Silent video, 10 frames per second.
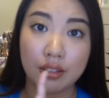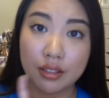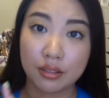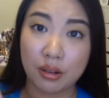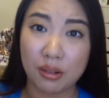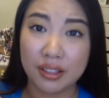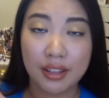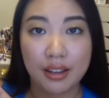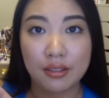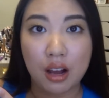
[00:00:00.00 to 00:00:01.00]
This is only
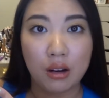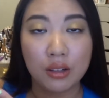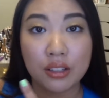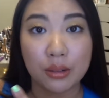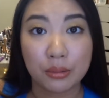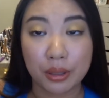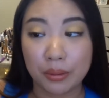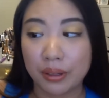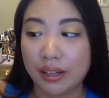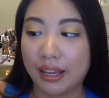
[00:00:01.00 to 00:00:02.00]
$10. I really,
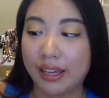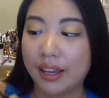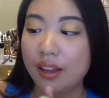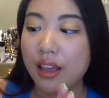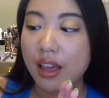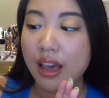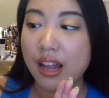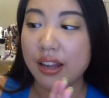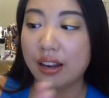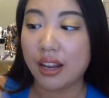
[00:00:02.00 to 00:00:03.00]
really like it.
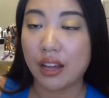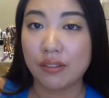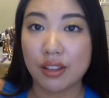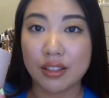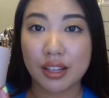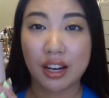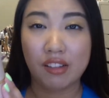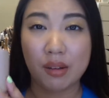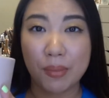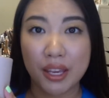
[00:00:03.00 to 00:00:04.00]
And I love this kind
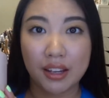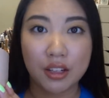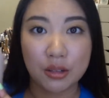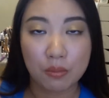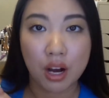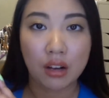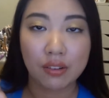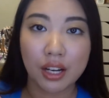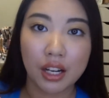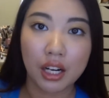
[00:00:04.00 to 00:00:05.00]
of a pinkish
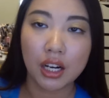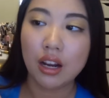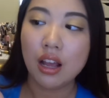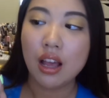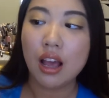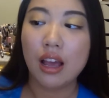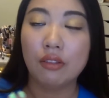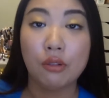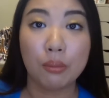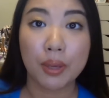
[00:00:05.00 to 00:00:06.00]
mauve color.
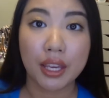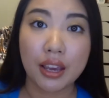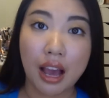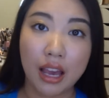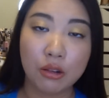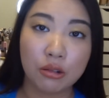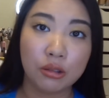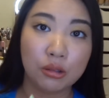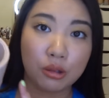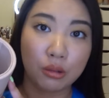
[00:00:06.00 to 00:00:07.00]
And for me, I
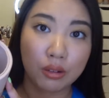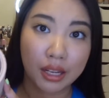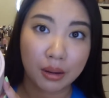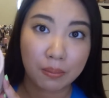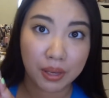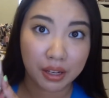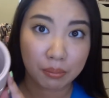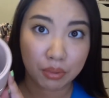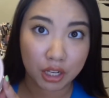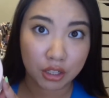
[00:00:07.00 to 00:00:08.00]
usually don't like a big
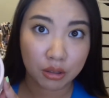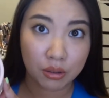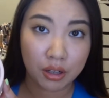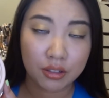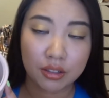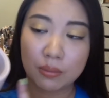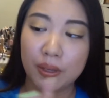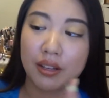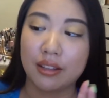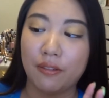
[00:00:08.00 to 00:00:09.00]
brush holder just
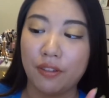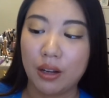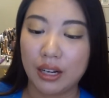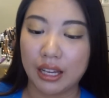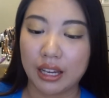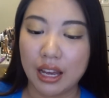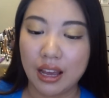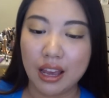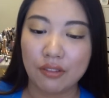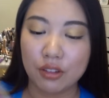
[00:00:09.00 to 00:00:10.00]
because I felt like
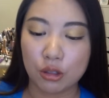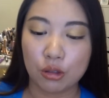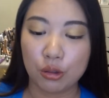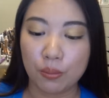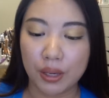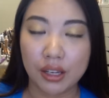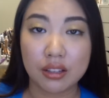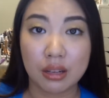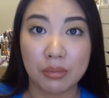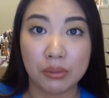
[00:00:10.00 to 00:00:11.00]
if it's too big,
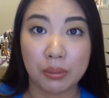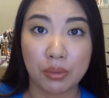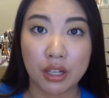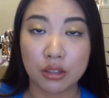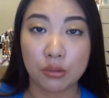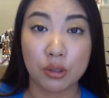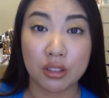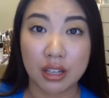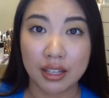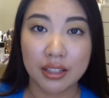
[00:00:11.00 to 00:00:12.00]
some of the brushes will
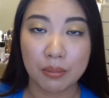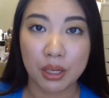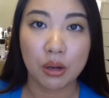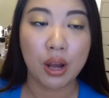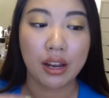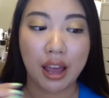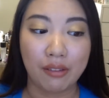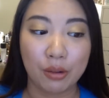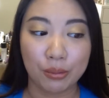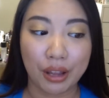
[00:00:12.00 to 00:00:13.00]
stuck in the middle and I
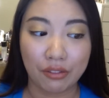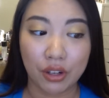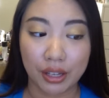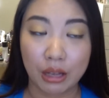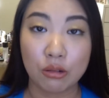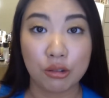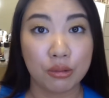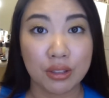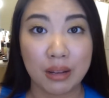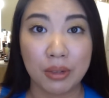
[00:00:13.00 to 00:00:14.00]
will never get to
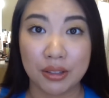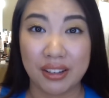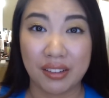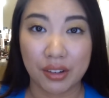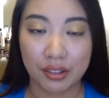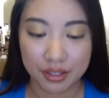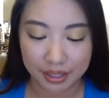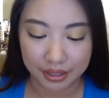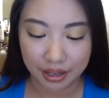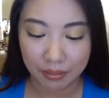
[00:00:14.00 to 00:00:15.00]
use them because I'm never gonna
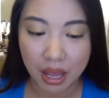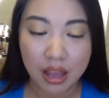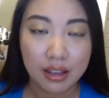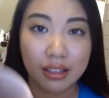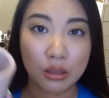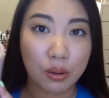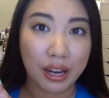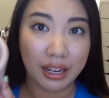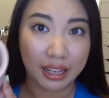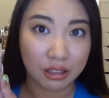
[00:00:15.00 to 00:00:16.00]
see them. That's
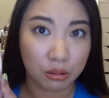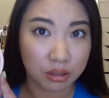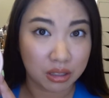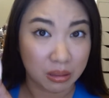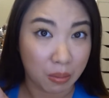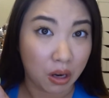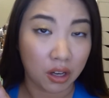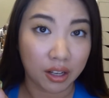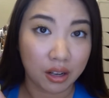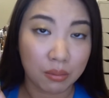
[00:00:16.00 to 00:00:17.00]
why I like those
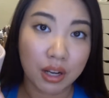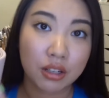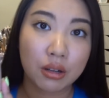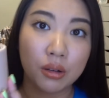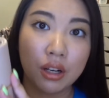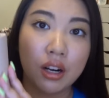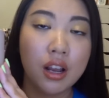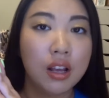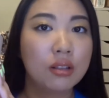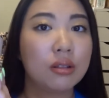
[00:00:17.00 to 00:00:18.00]
smaller kind of brush holder.
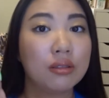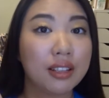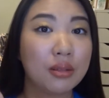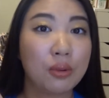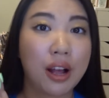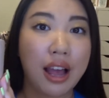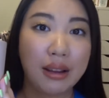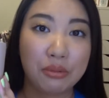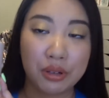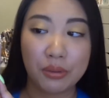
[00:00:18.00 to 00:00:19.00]
So this one,
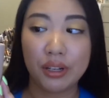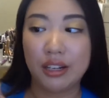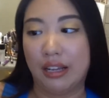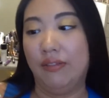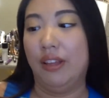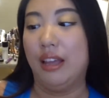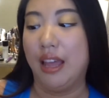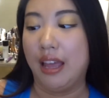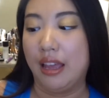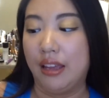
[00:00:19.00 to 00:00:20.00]
I really, really love it.
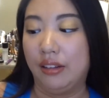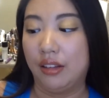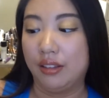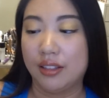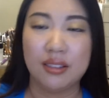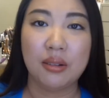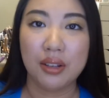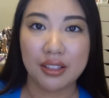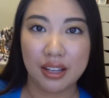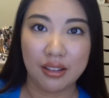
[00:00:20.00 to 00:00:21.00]
And this is
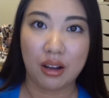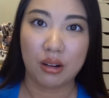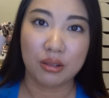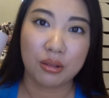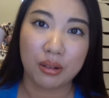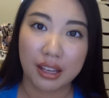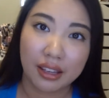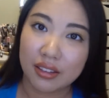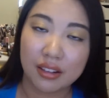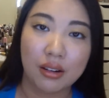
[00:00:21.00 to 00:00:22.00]
only $10. So
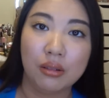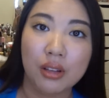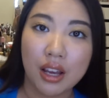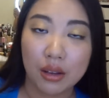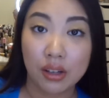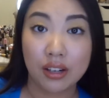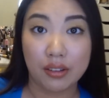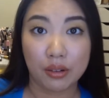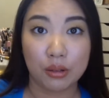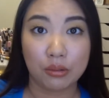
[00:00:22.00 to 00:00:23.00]
like, you know, can
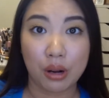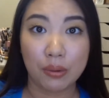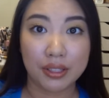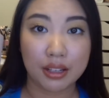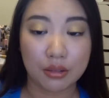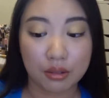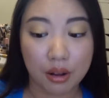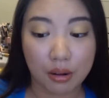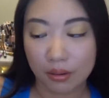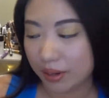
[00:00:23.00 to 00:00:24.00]
never go wrong with it.
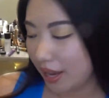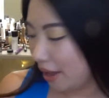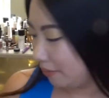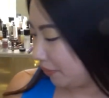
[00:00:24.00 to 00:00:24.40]
So yeah,